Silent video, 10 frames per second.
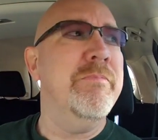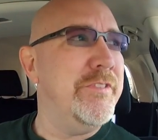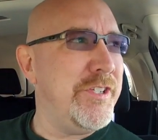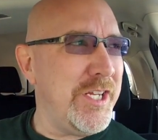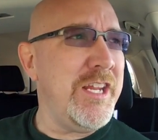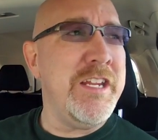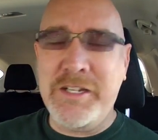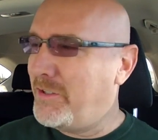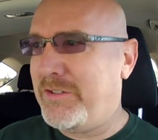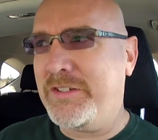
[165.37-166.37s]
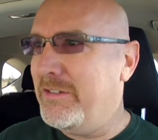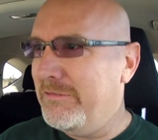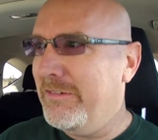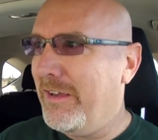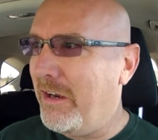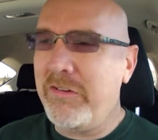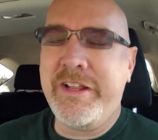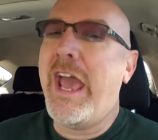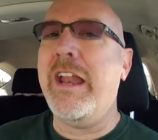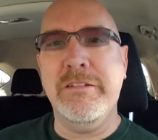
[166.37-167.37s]
Jeez, I don't
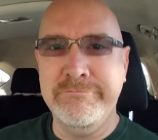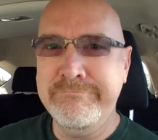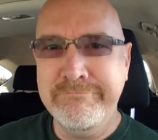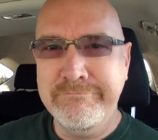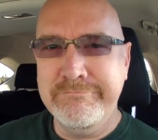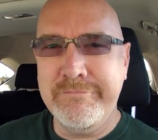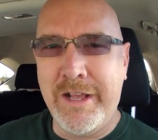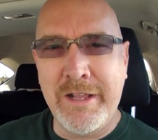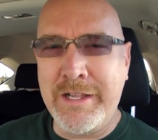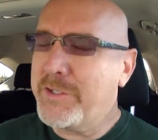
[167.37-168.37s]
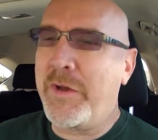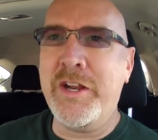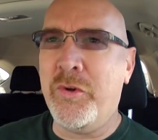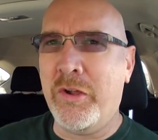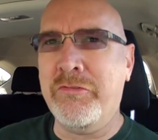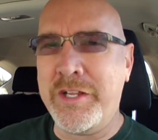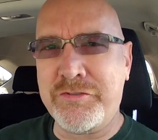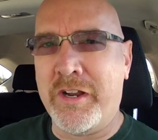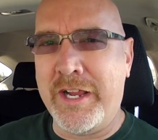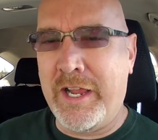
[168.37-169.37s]
get it. Uh, that's why I don't own a restaurant, I